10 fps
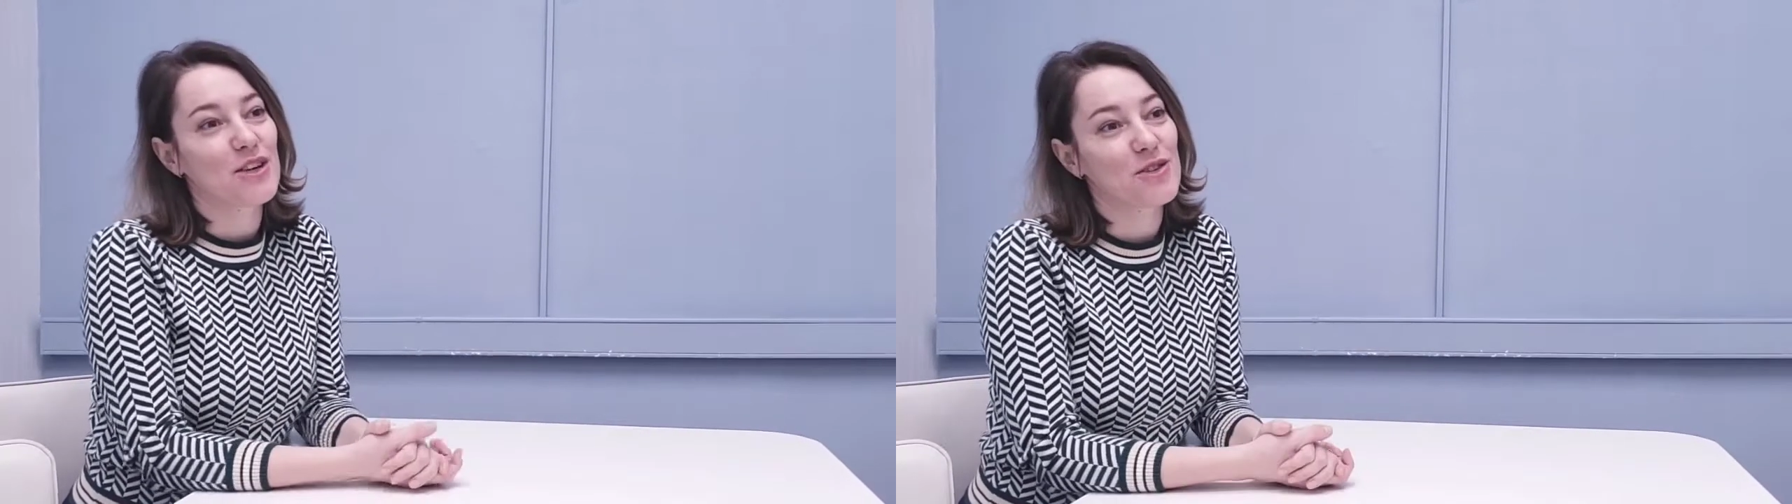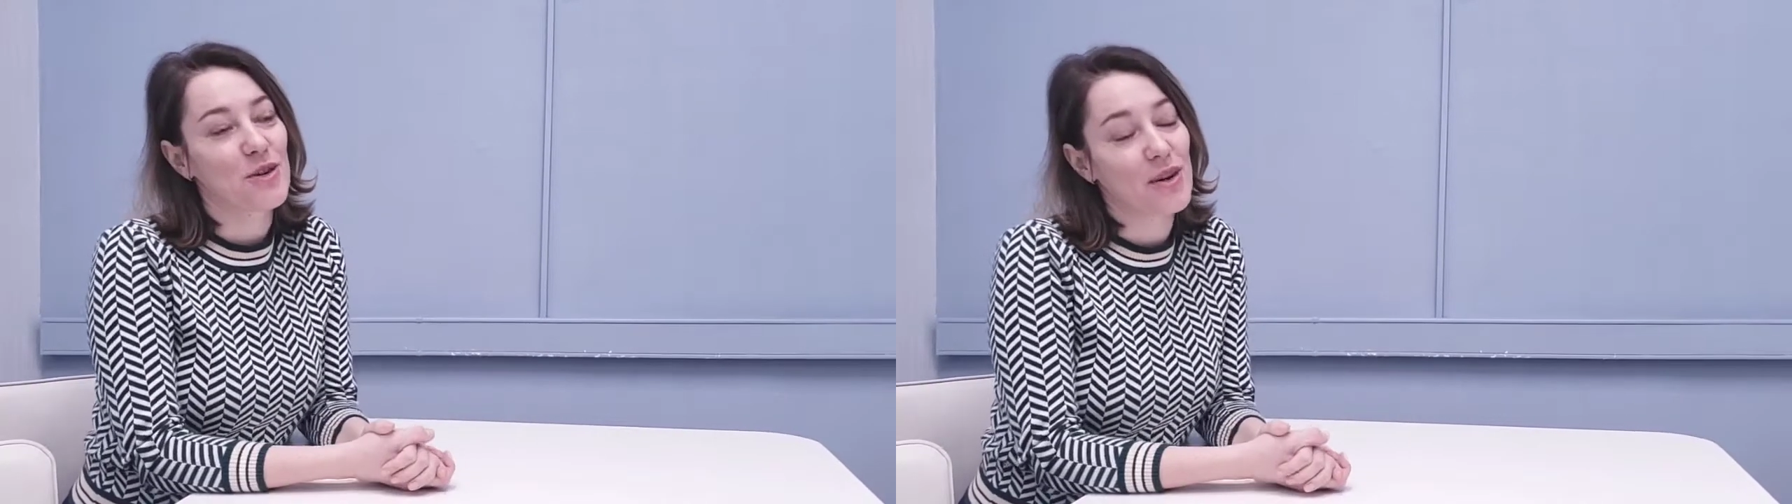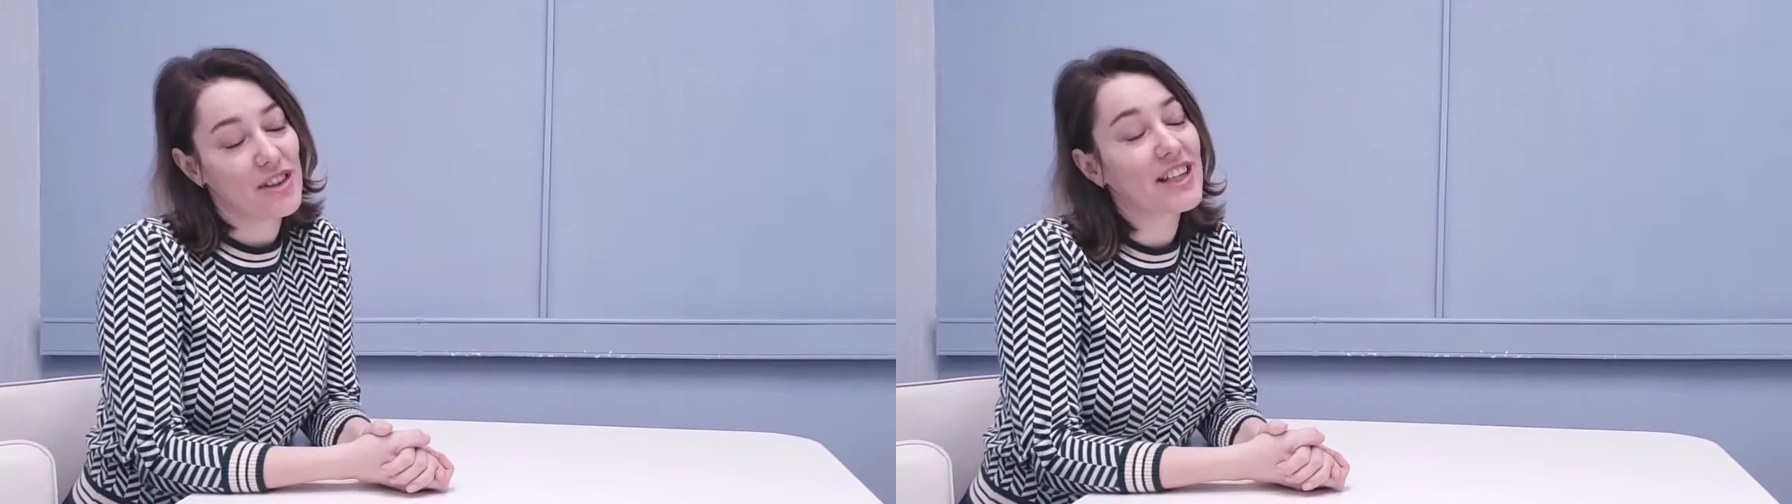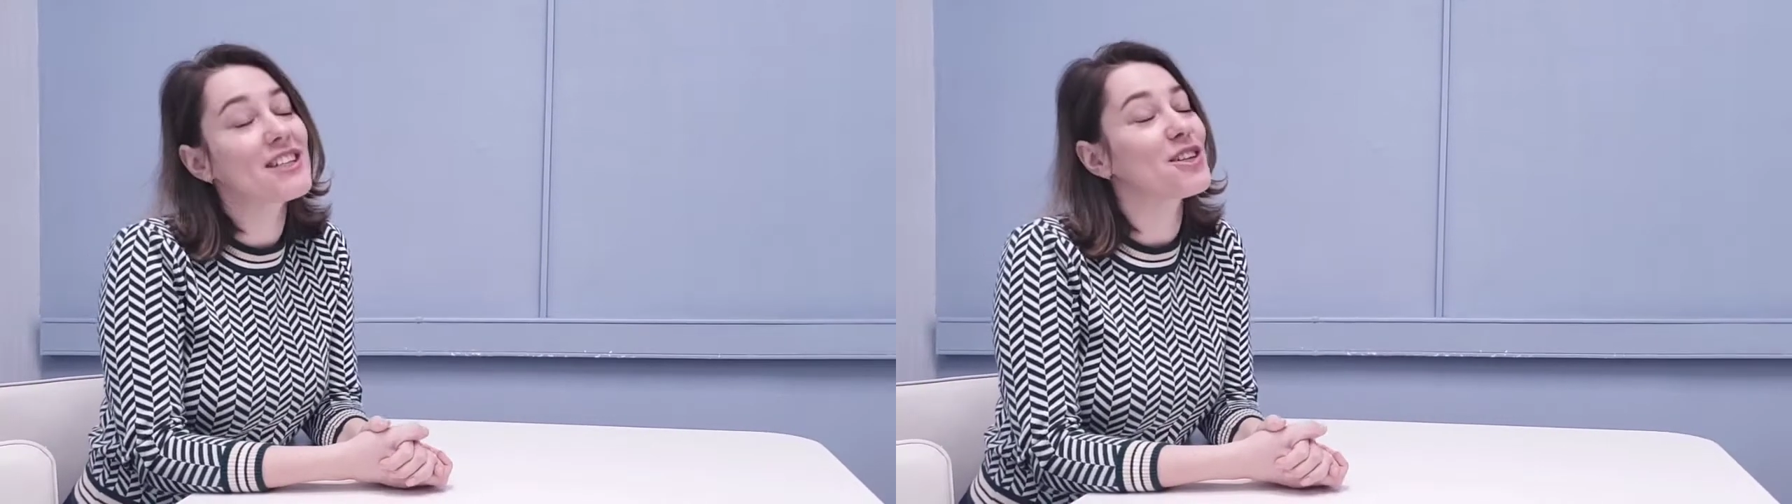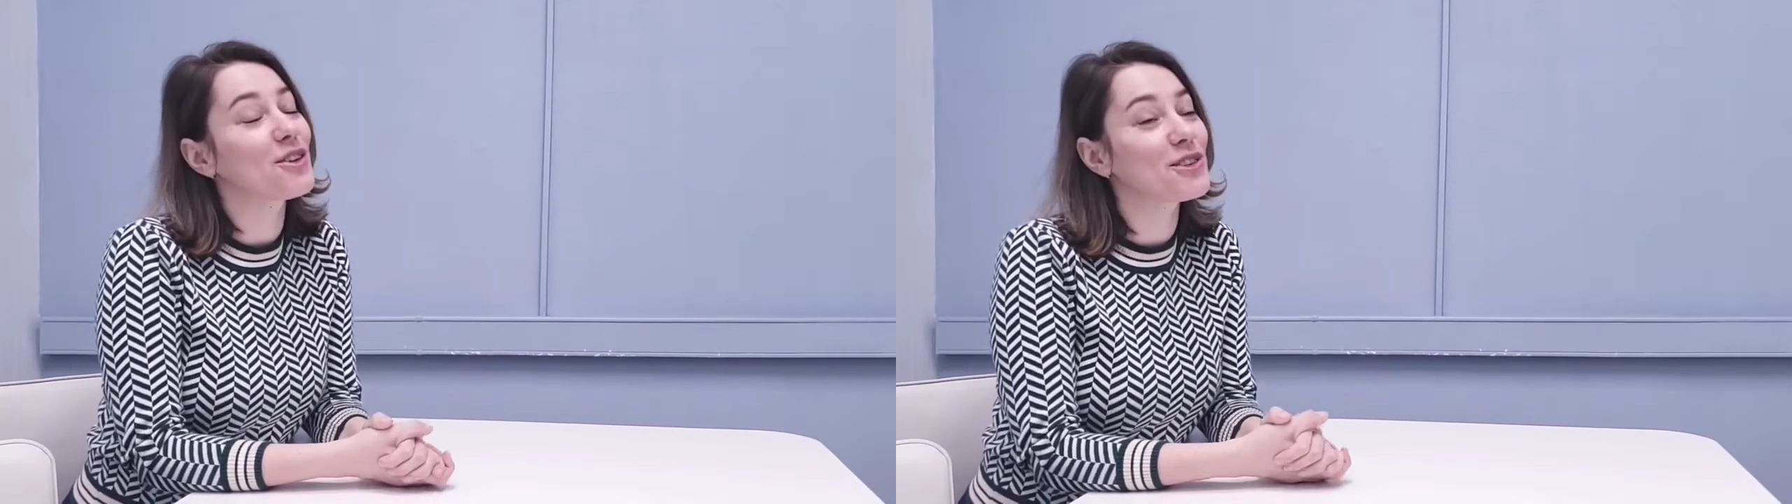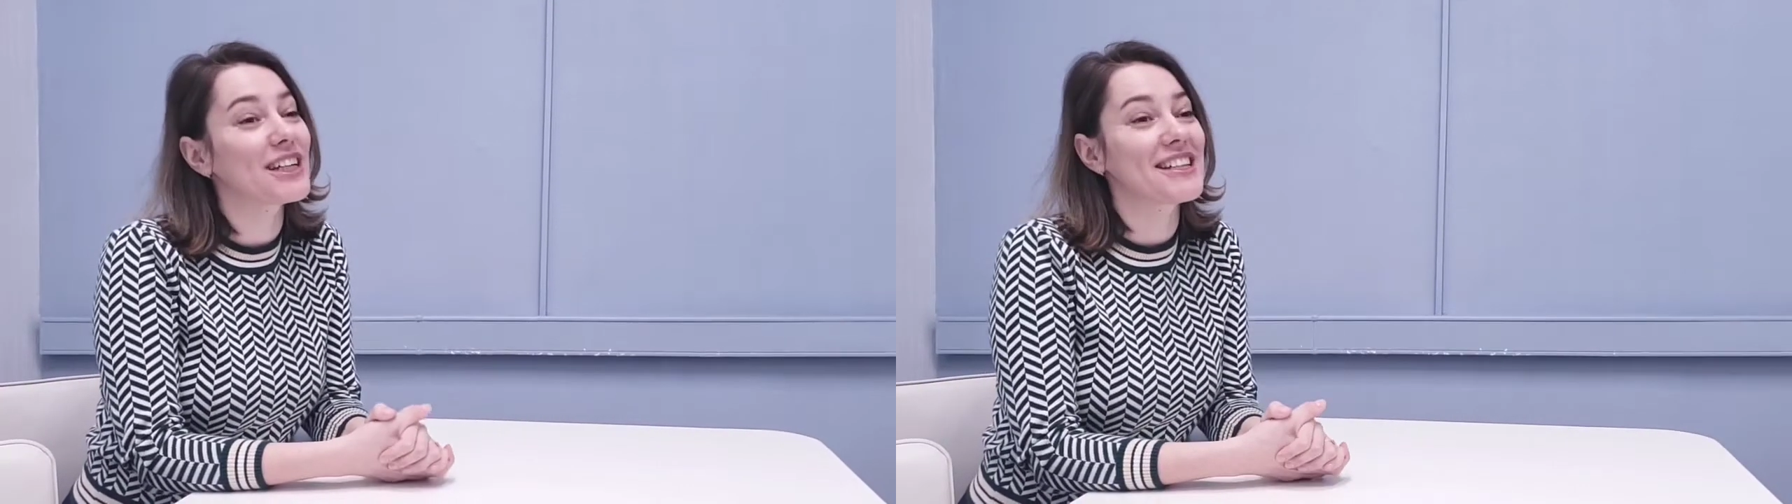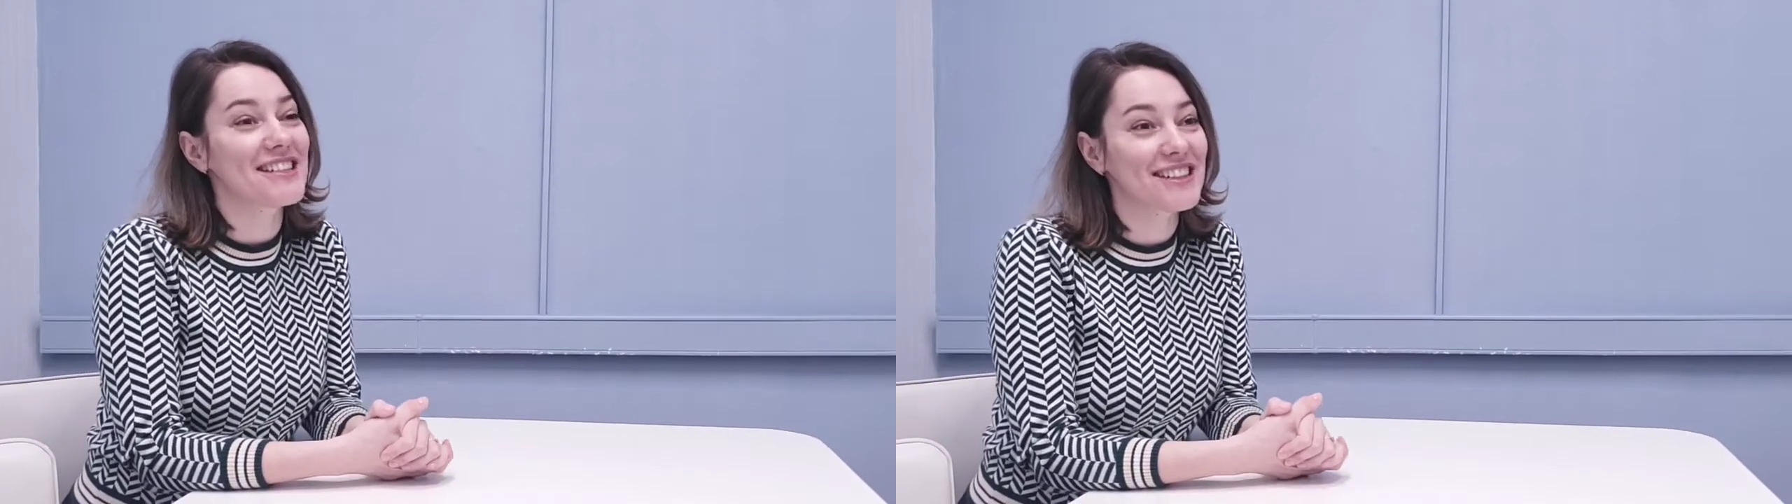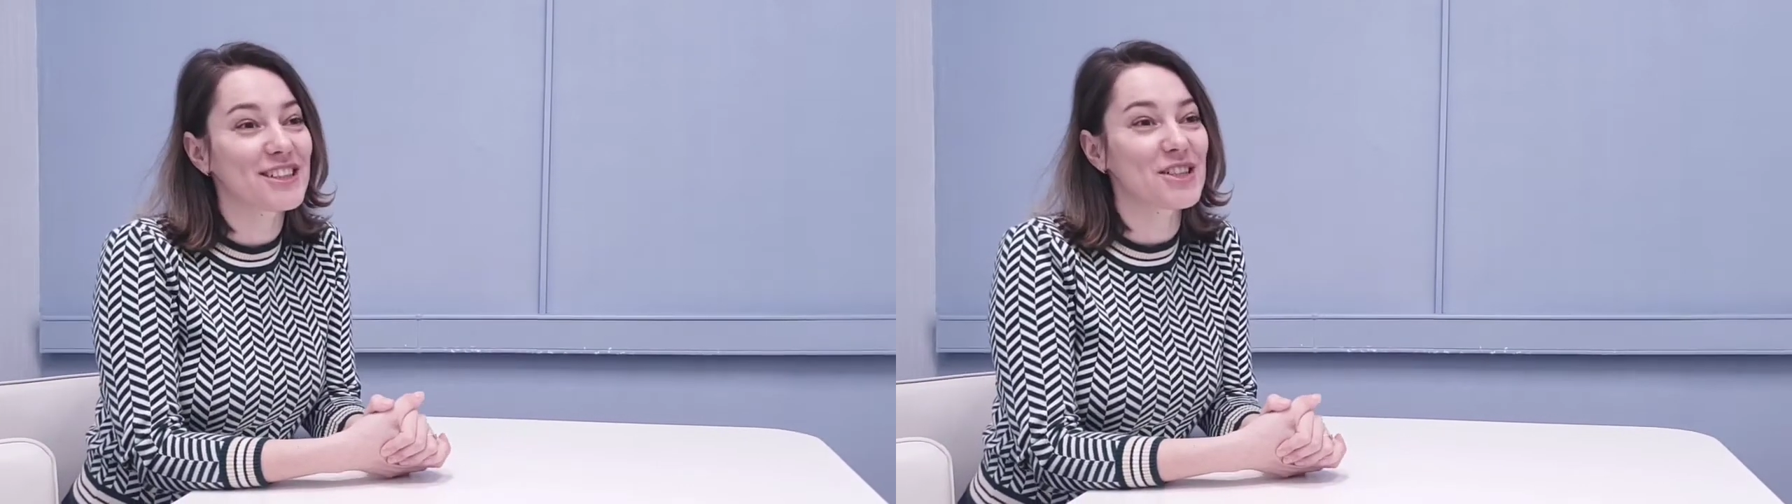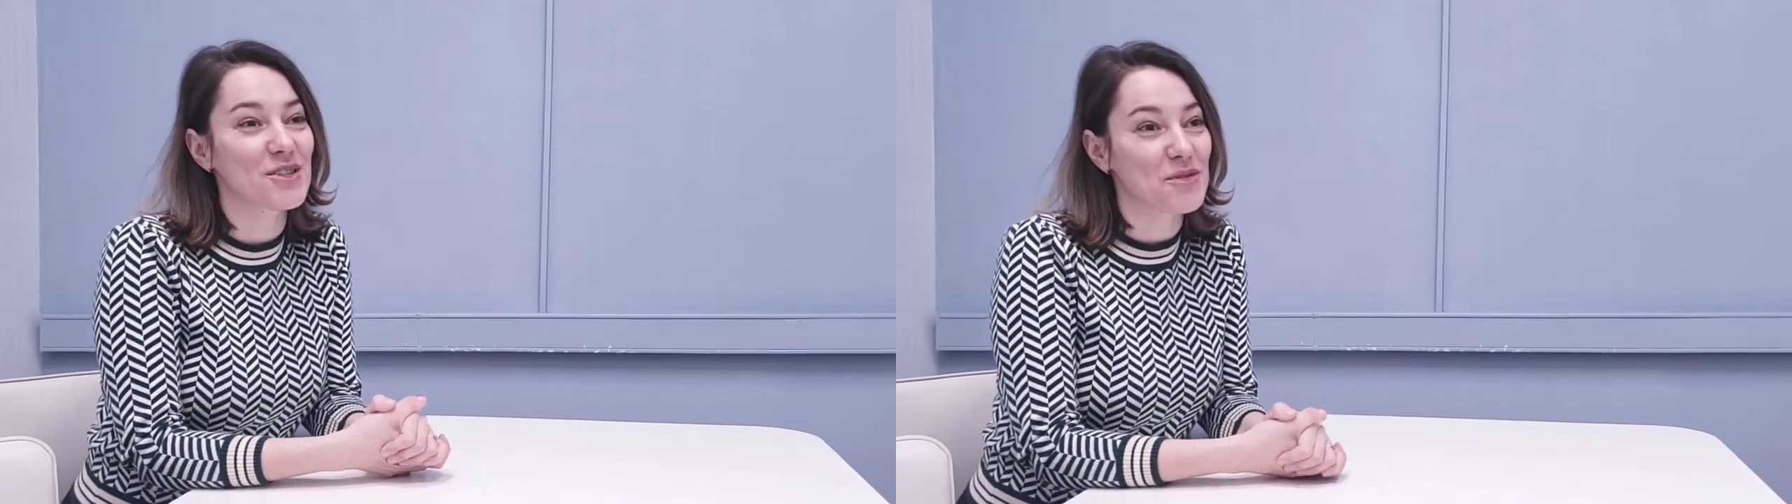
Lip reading: So I think it's a good idea